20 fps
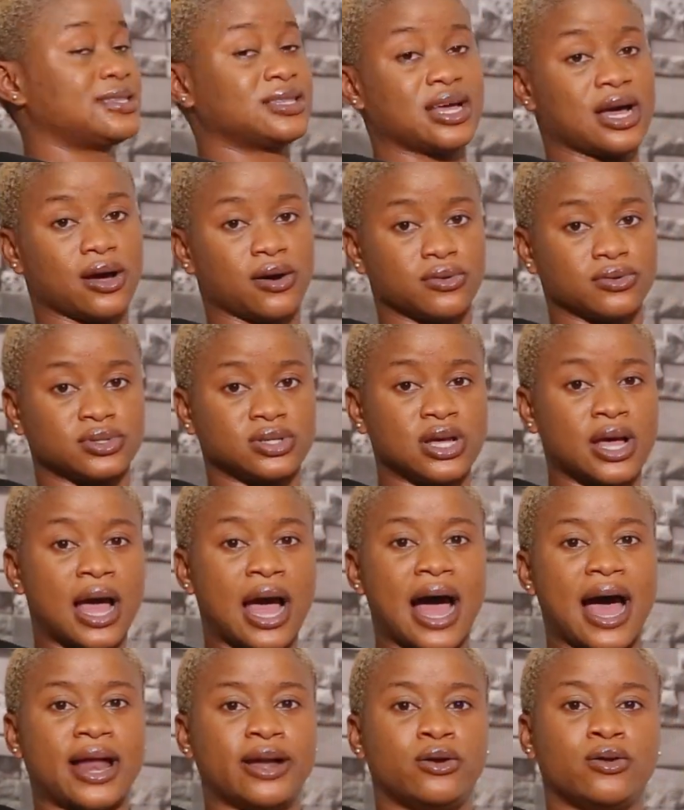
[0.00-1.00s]
the tiles
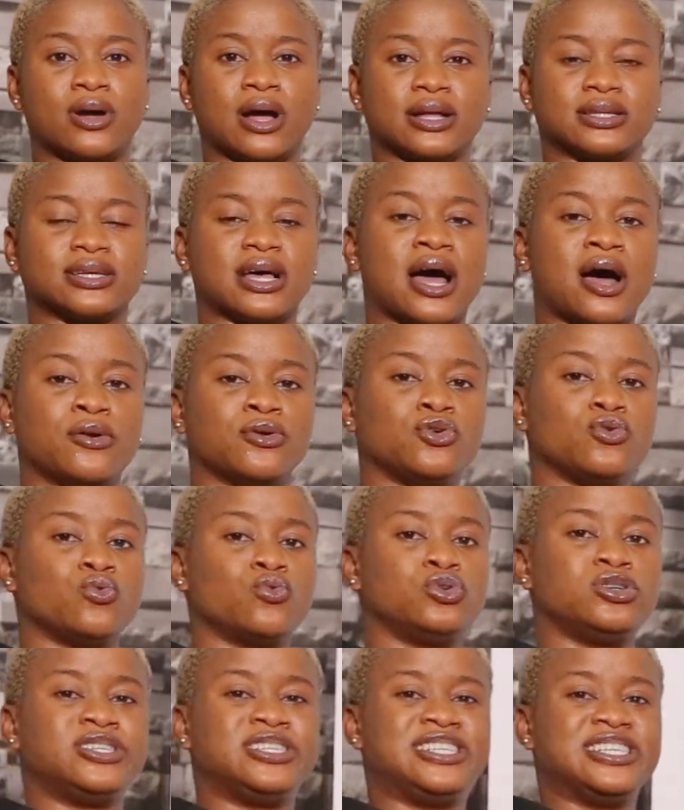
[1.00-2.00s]
and look at how
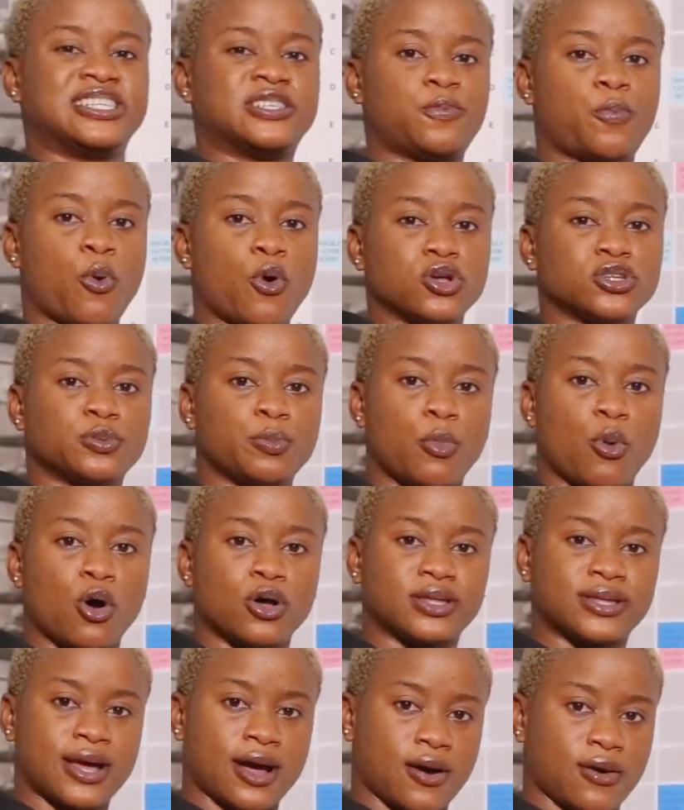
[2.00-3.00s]
you dispose
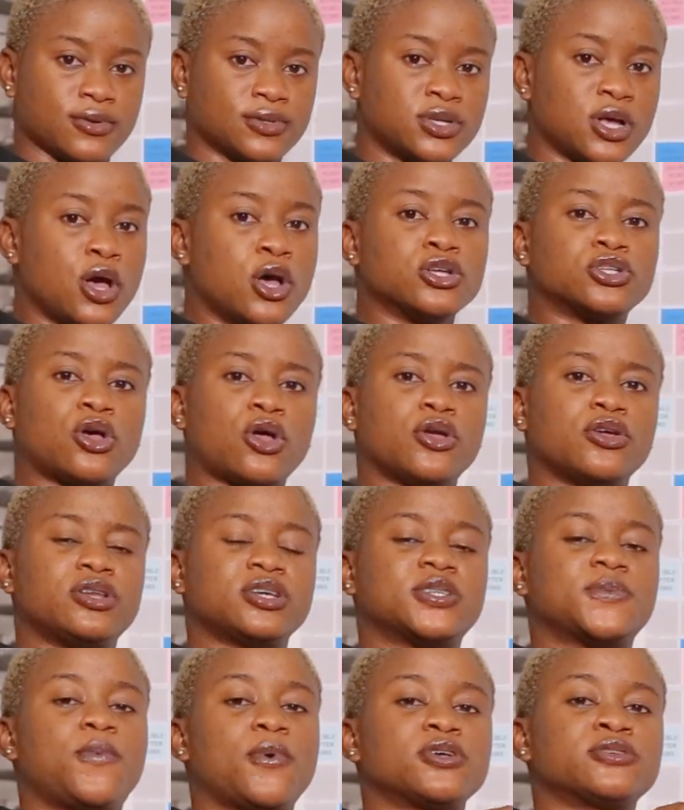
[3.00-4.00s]
more tiles. So you
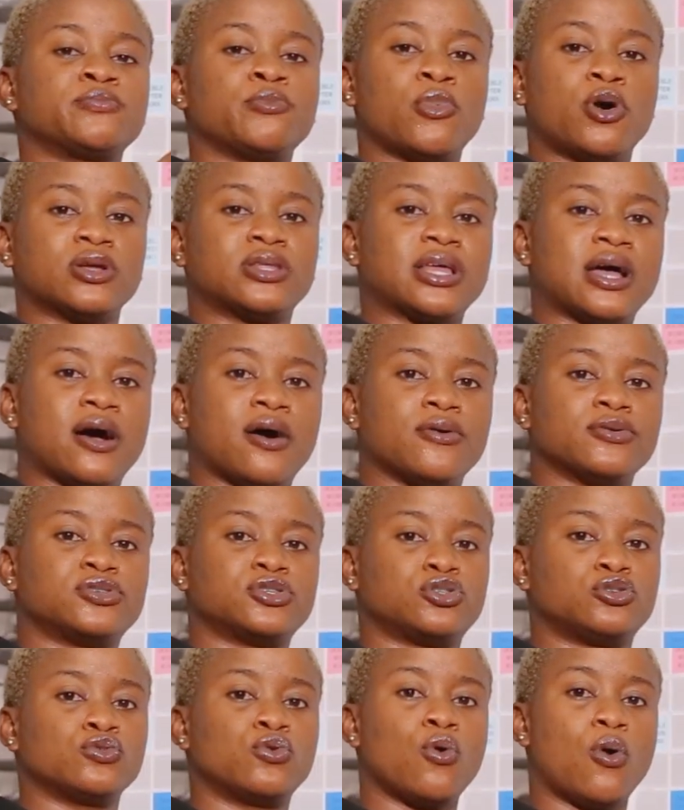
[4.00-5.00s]
dispose more
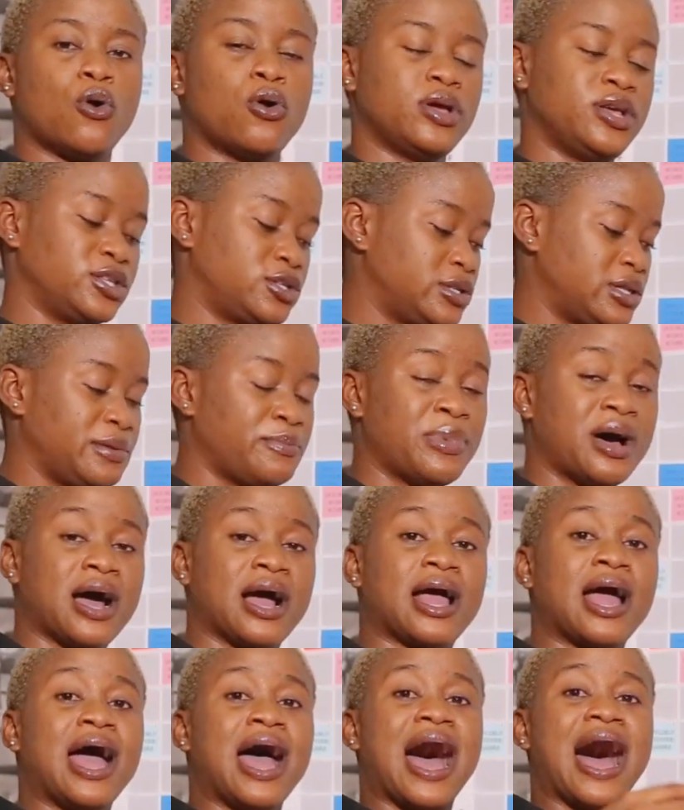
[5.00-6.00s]
tiles to go into the
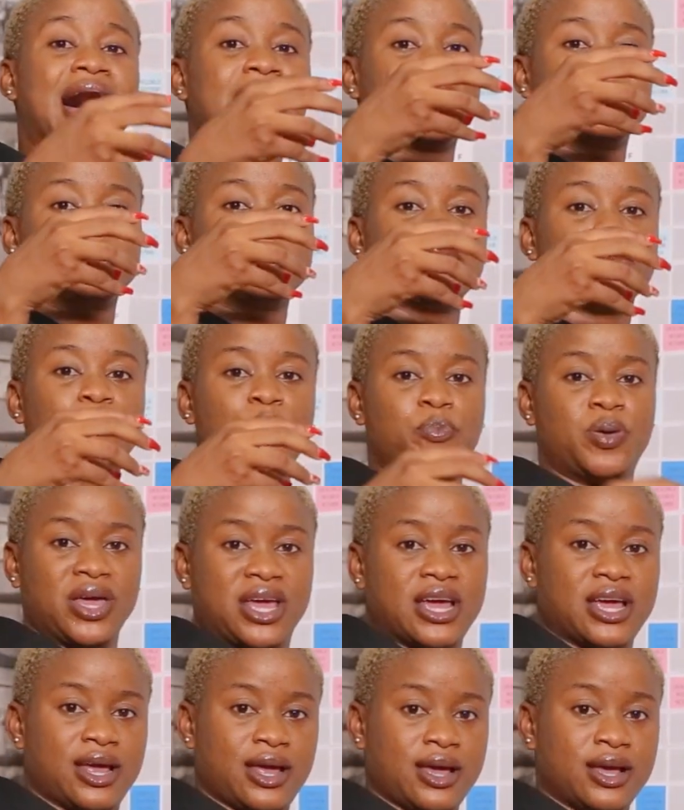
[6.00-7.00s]
bag and
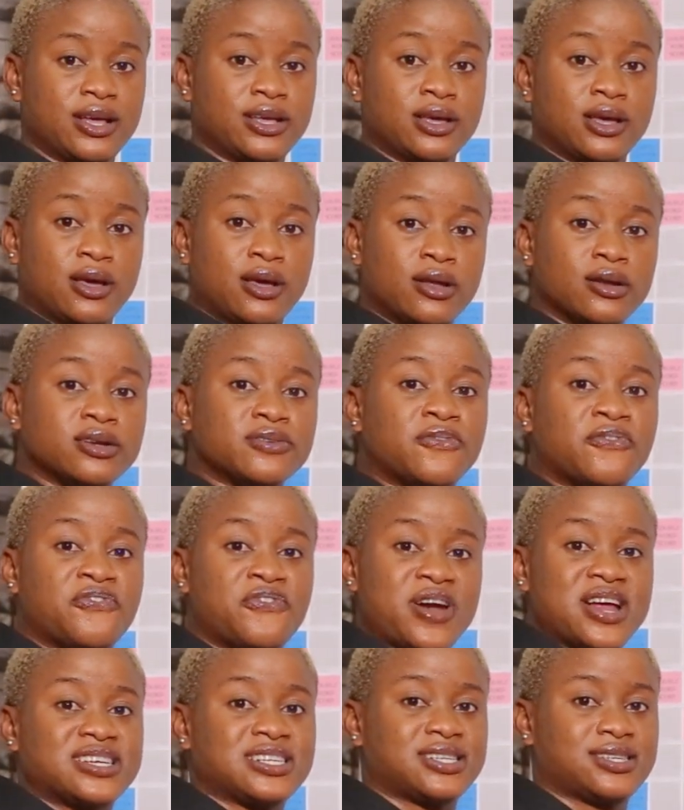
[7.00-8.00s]
pick
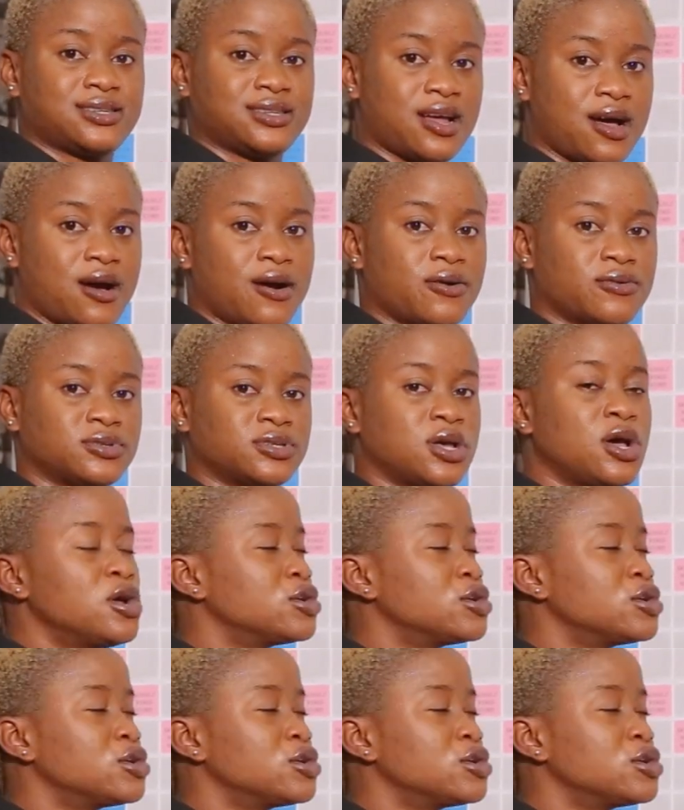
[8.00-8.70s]
fresh tiles.